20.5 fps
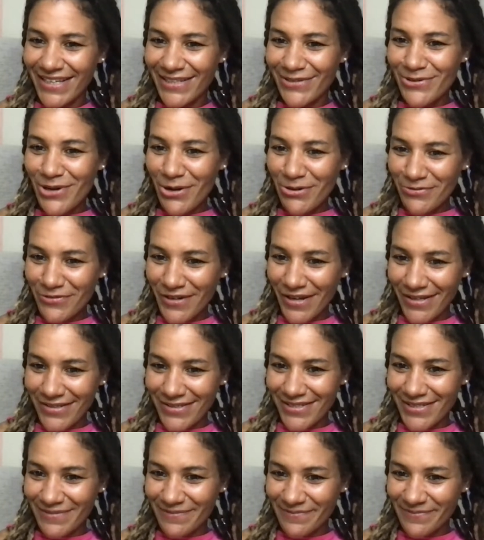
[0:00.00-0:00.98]
look out for
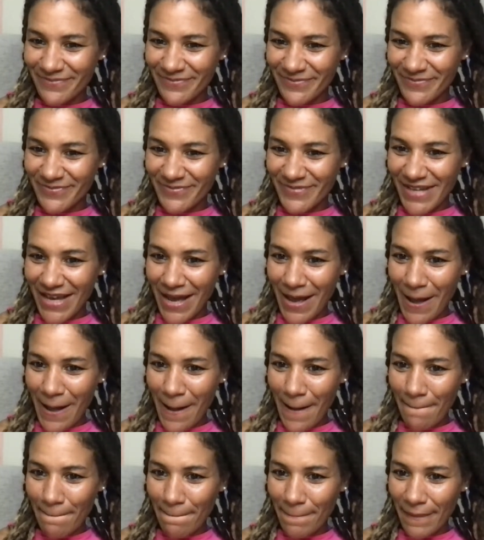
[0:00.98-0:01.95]
that
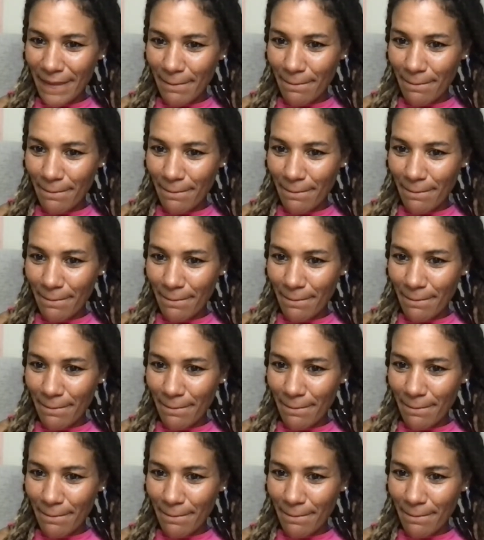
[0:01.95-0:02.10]
um,